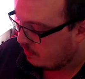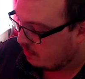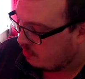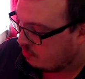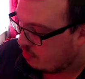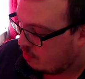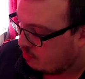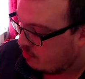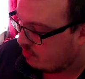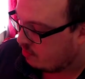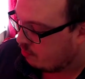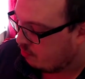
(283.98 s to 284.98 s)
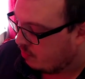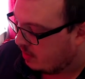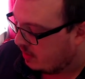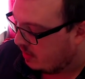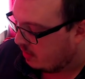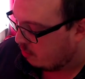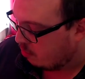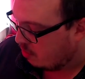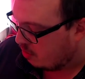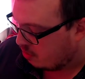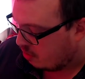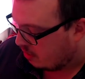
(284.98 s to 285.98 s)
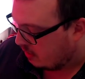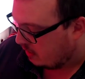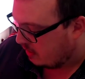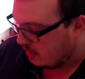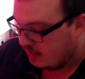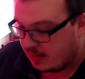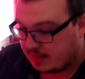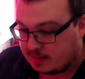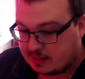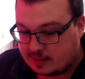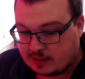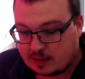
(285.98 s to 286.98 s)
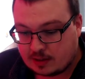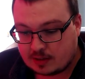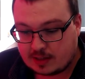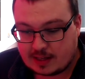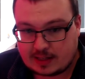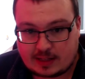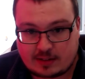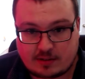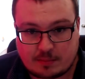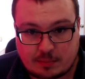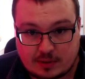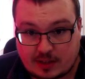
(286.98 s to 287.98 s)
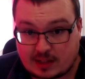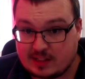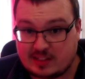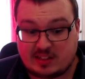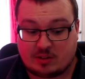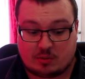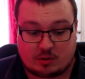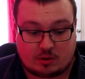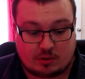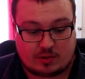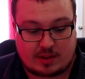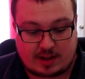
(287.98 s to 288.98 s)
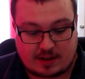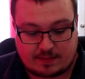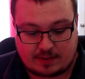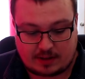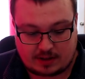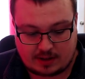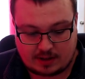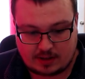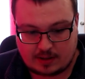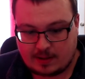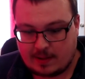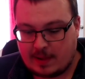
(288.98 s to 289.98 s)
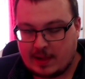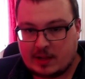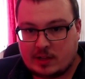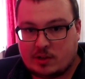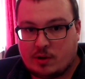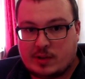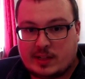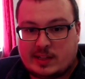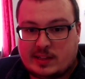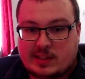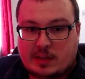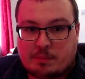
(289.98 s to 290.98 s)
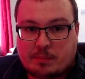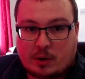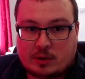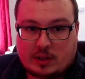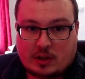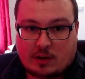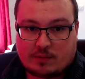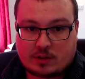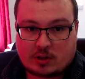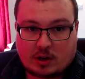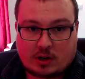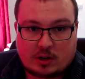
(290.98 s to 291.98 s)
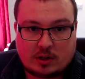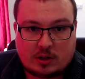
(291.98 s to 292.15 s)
don't really work on an engine in it, but that's still a good thing, I think. So this is the body of the car.